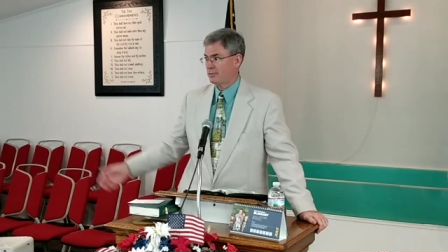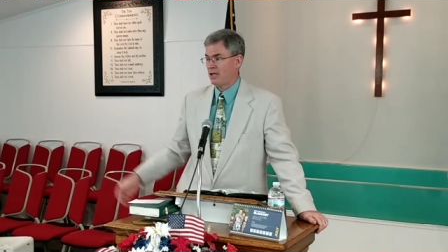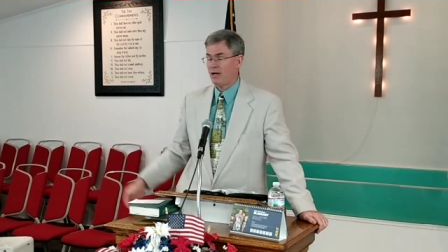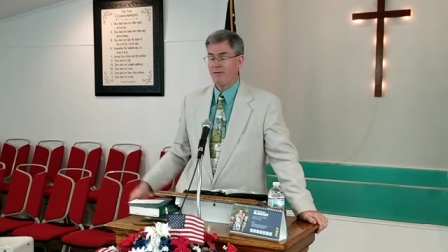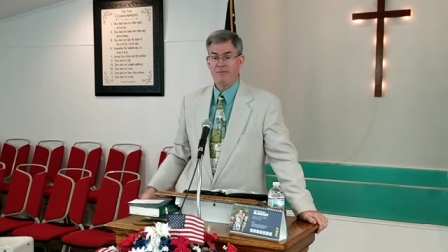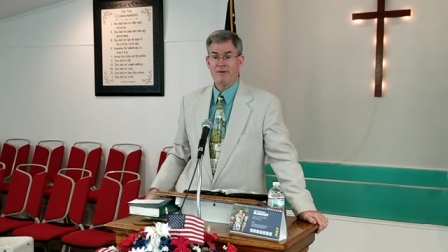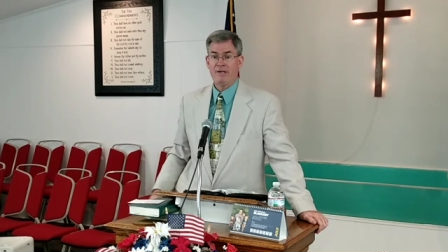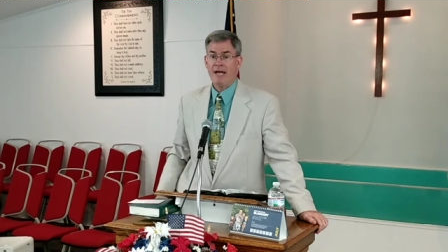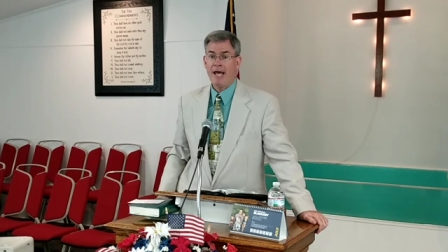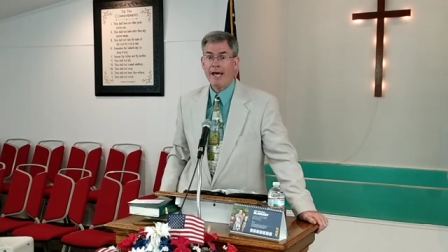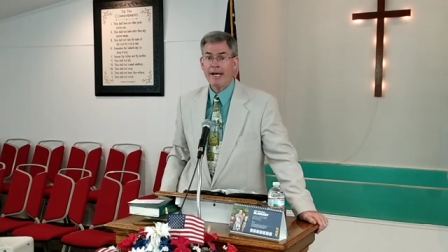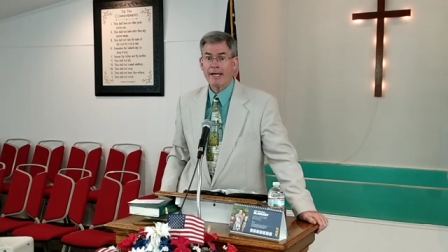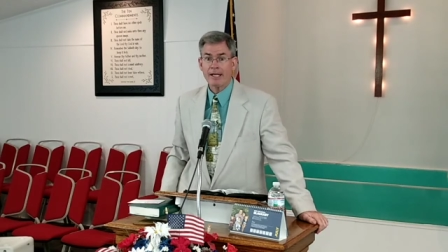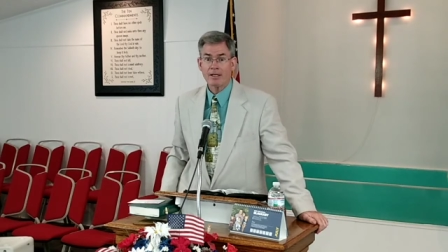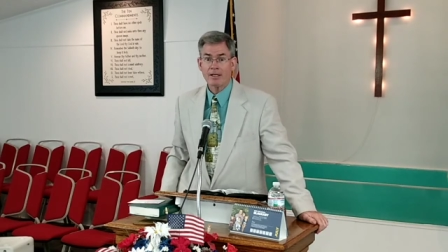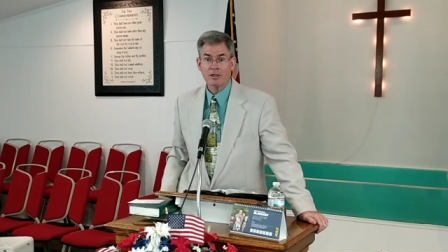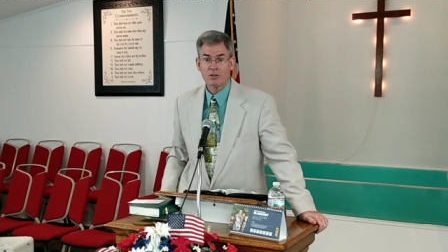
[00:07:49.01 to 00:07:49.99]
a, a
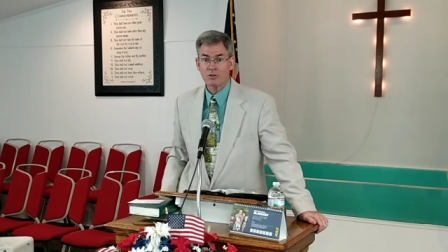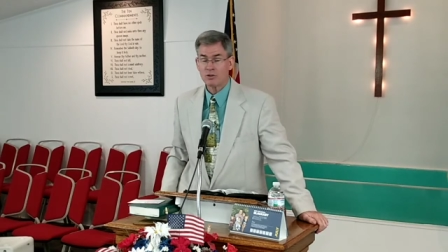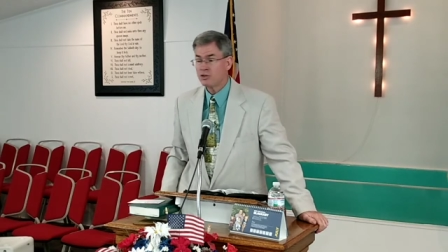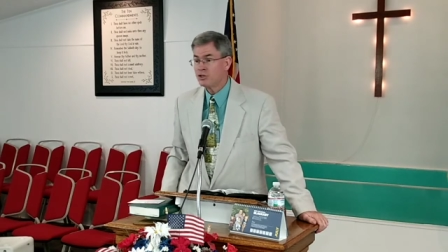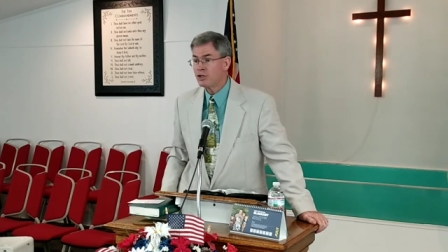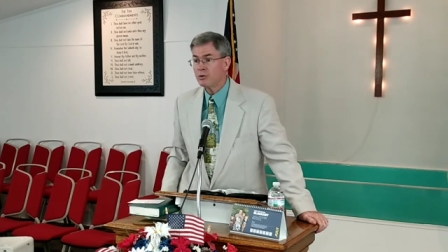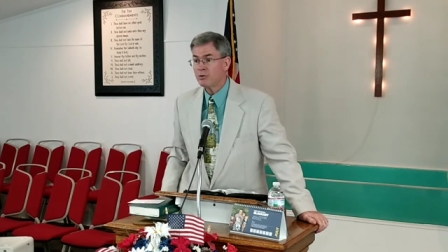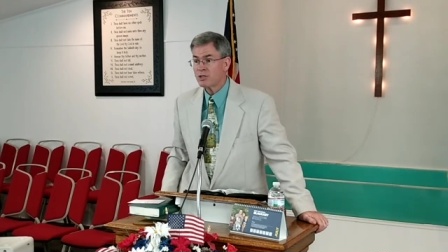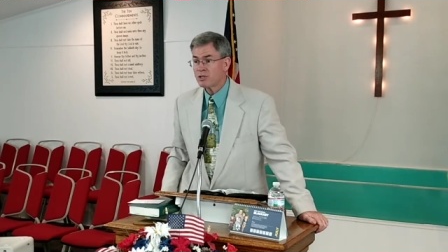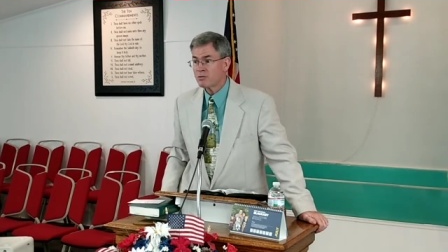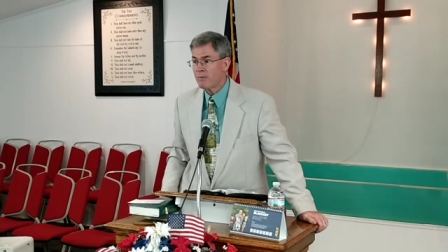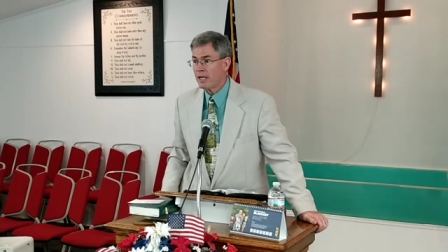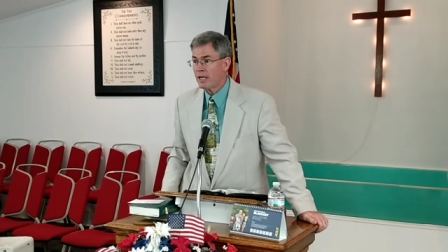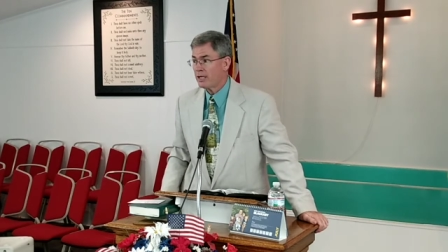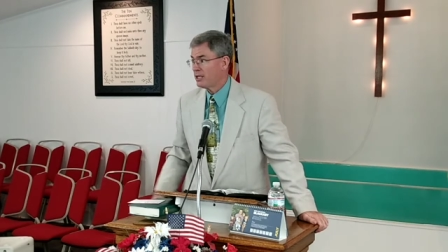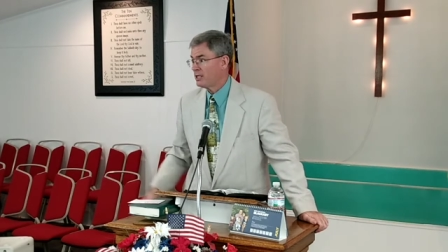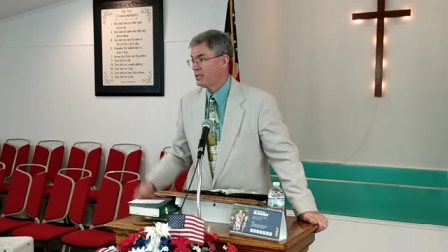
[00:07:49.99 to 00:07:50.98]
fanatic Jewish
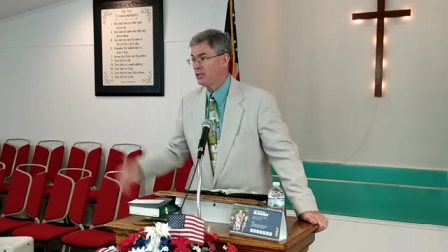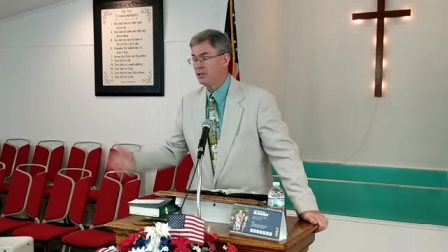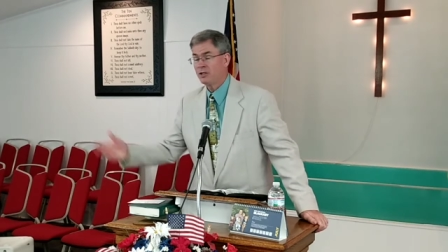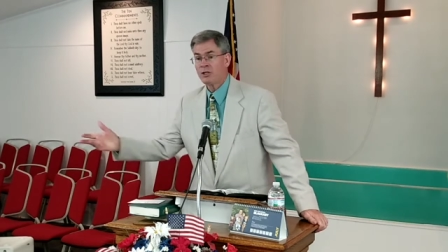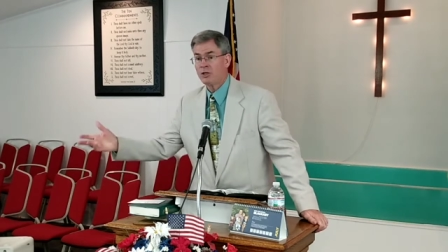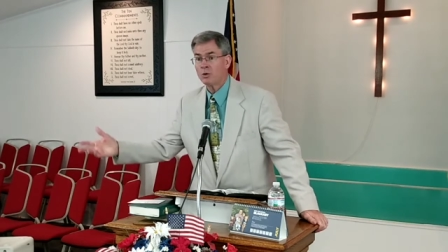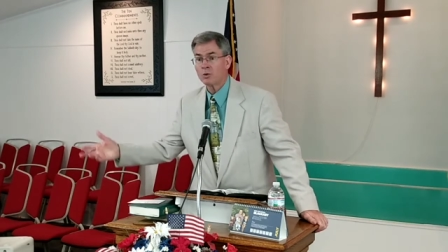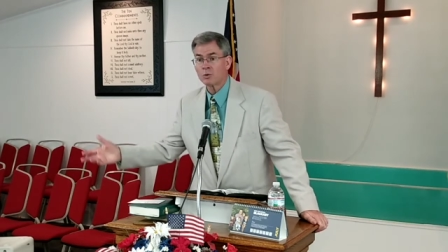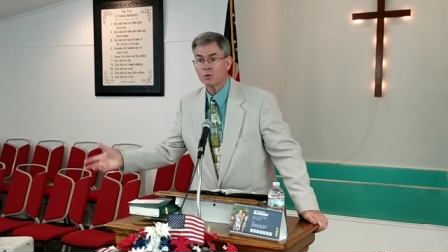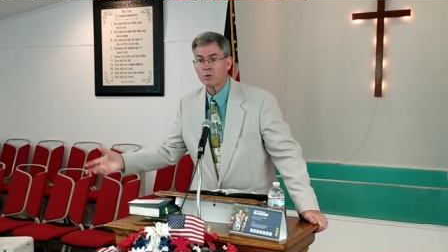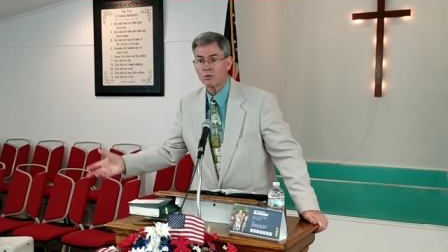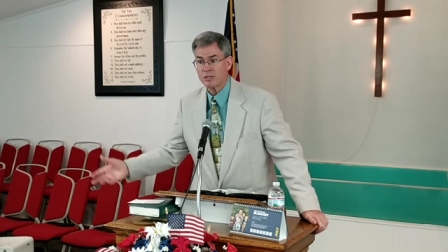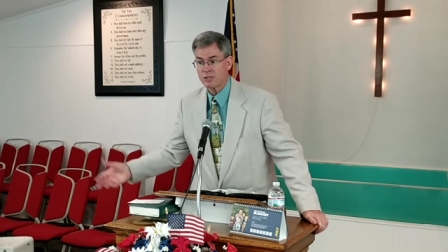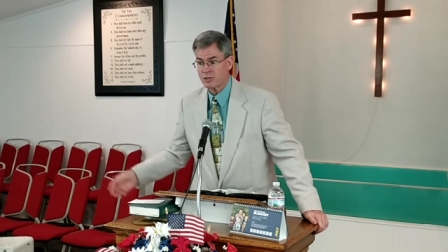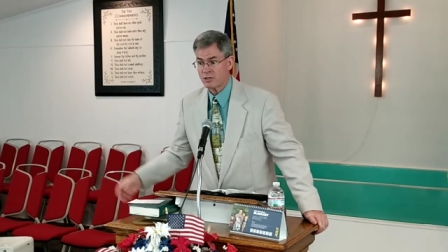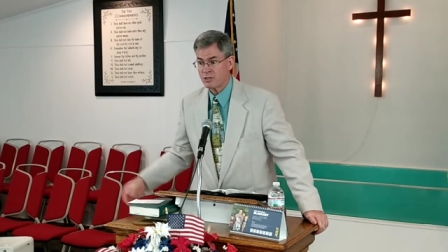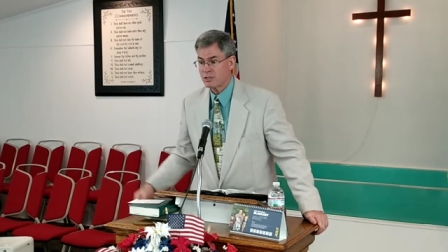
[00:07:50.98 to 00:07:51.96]
man and he killed
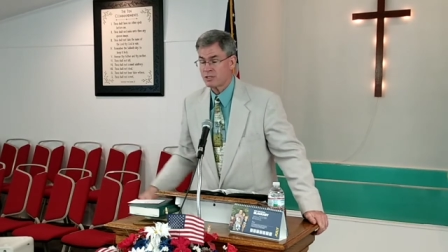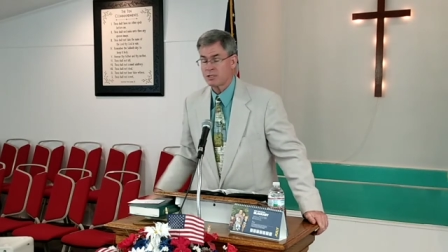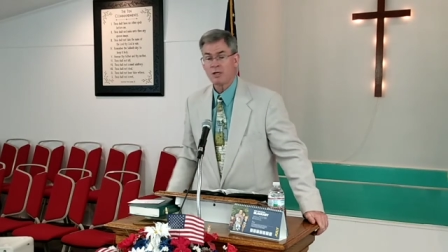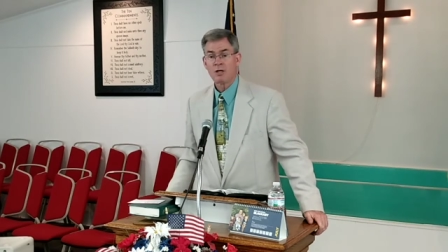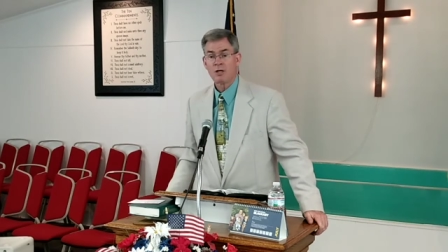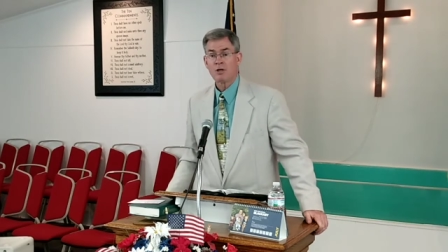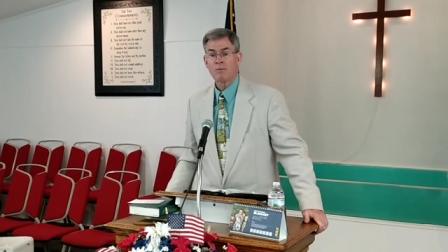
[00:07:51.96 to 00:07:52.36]
Christians.